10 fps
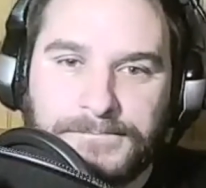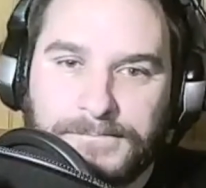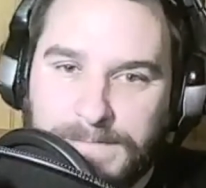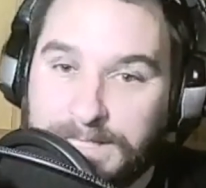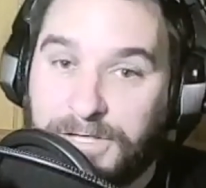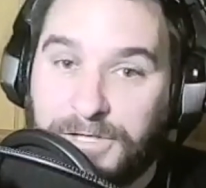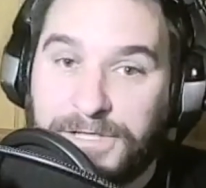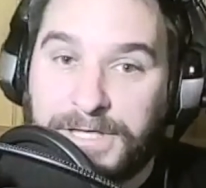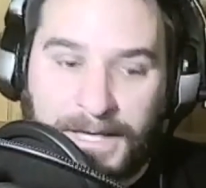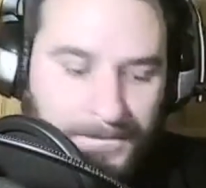That's a
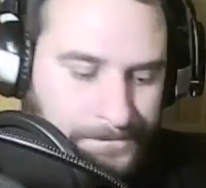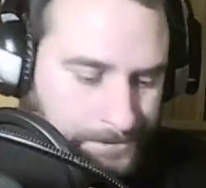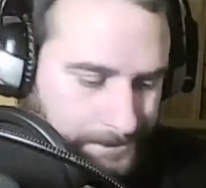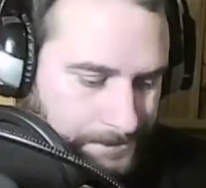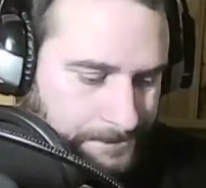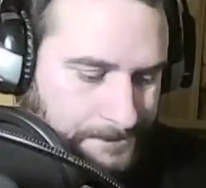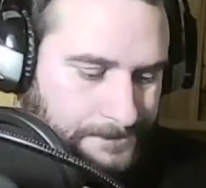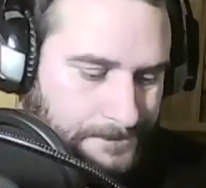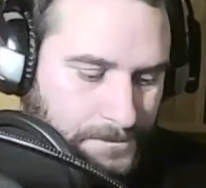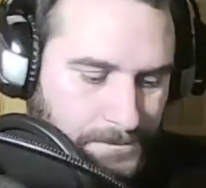good game.
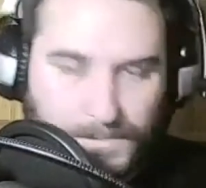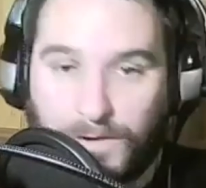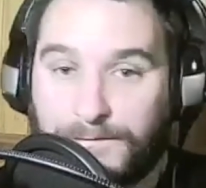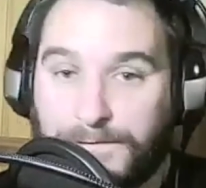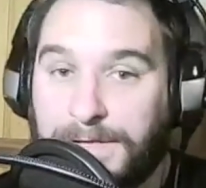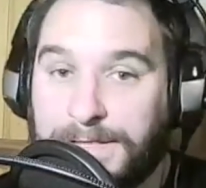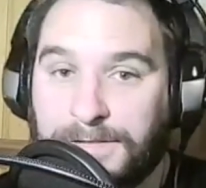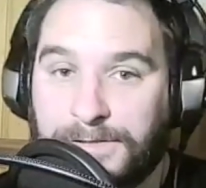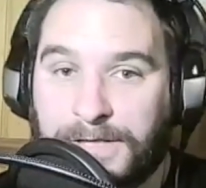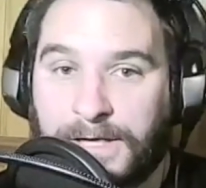Overall, that's
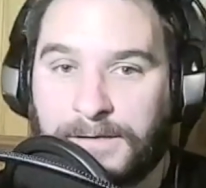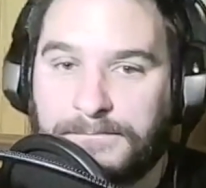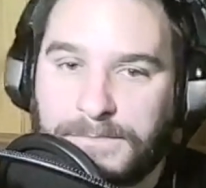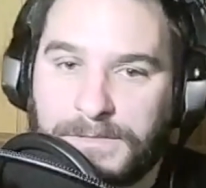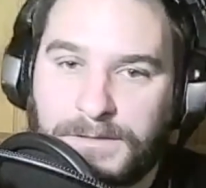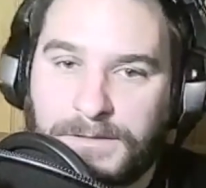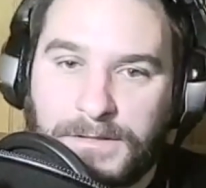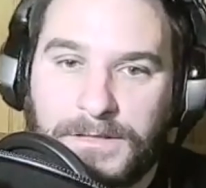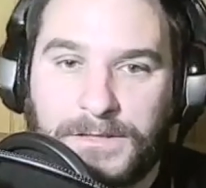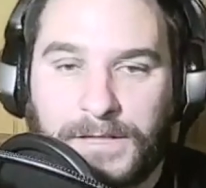a good game.
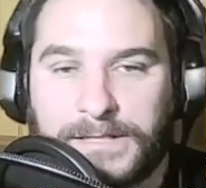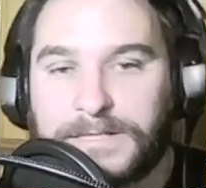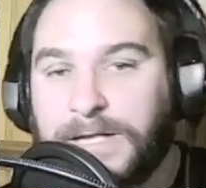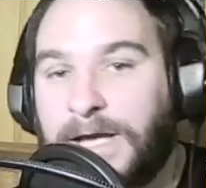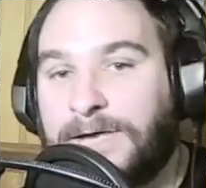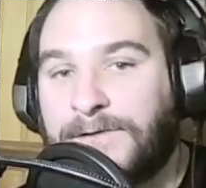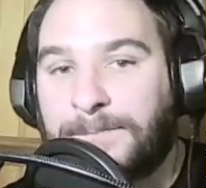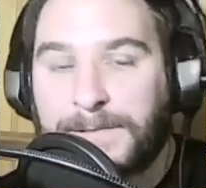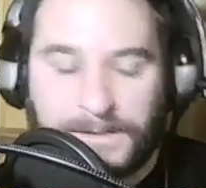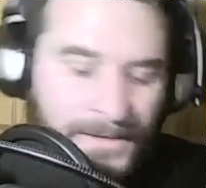You'd like to not have
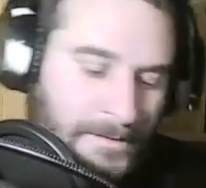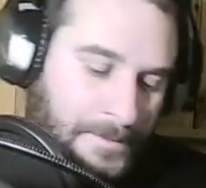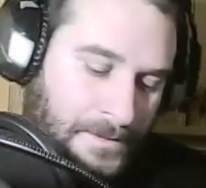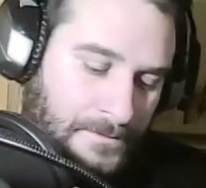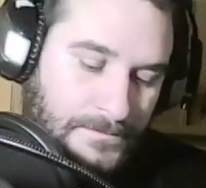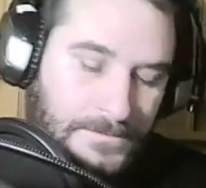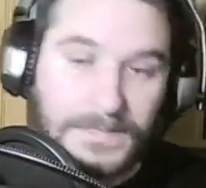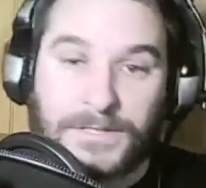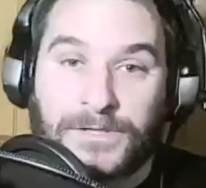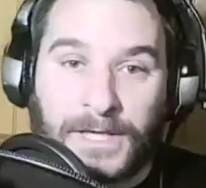that pick there, but
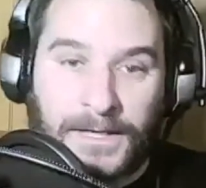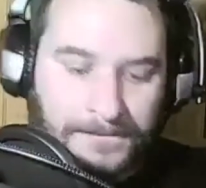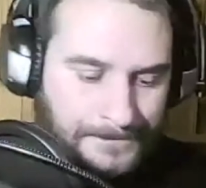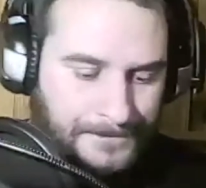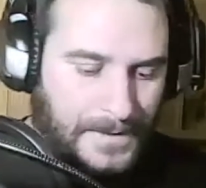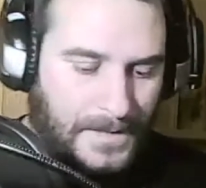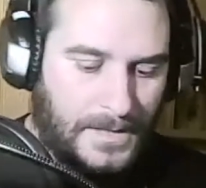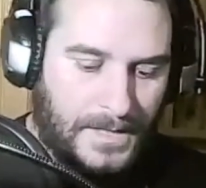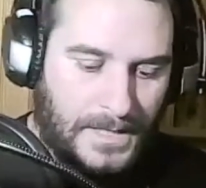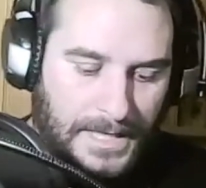that's a good game.
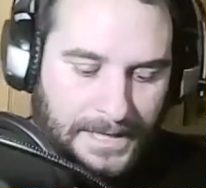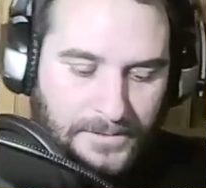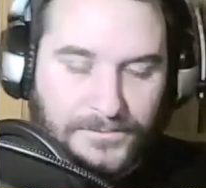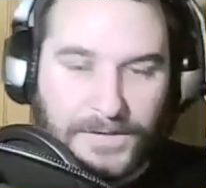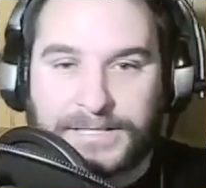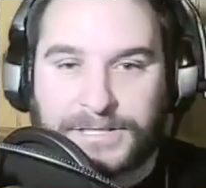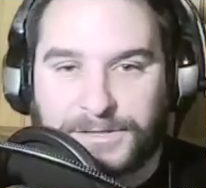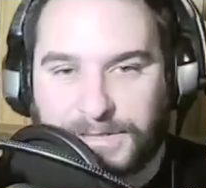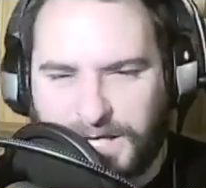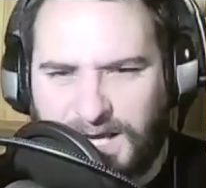Aaron
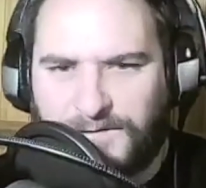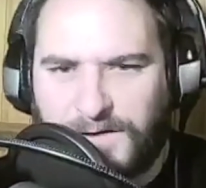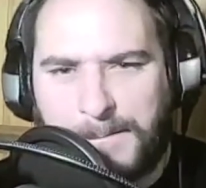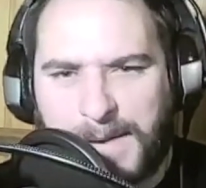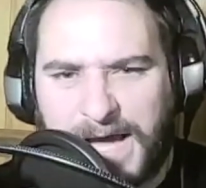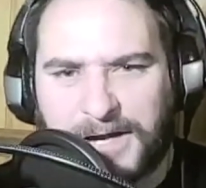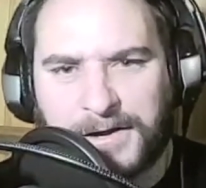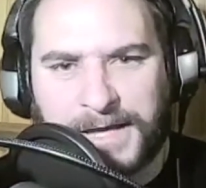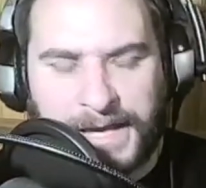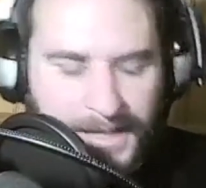Rodgers, even better
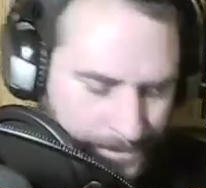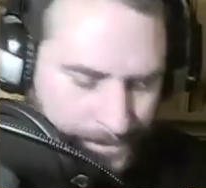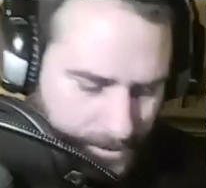game.